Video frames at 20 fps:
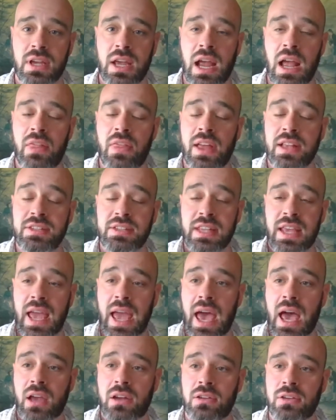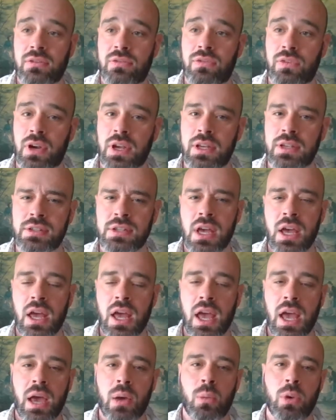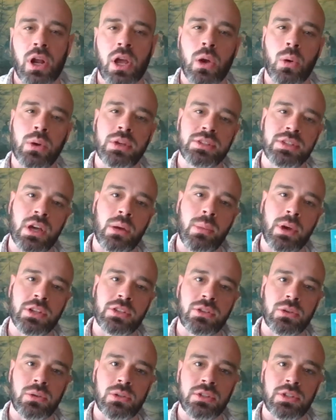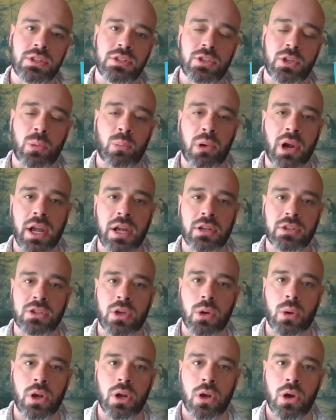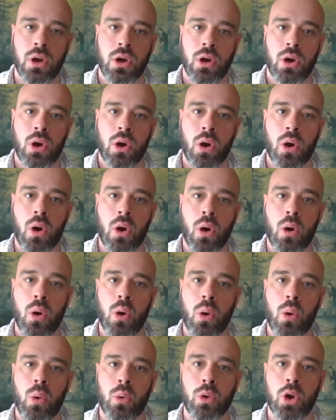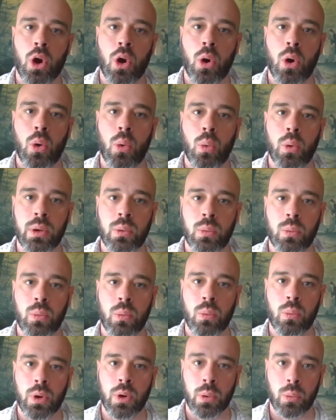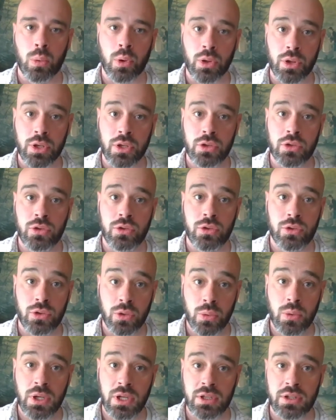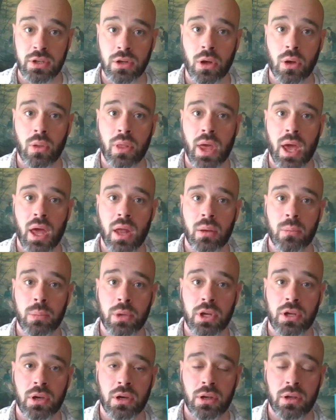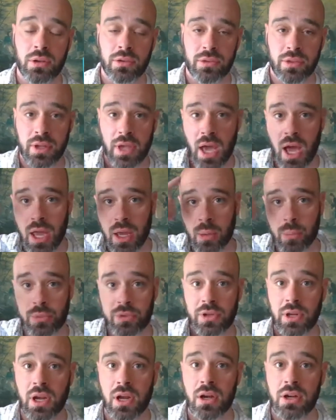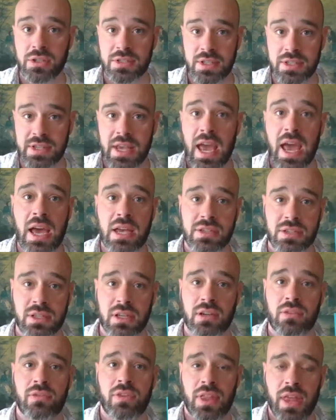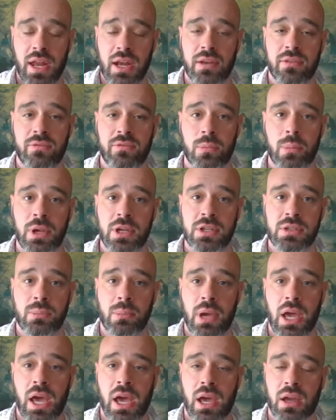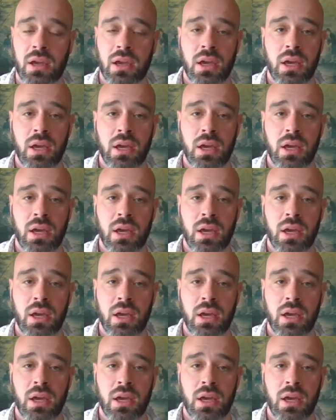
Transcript: And that's the active phrase. And what I always tell my students is your brain is going, oh no, we really do need to know that because the guy upstairs is asking for that information back.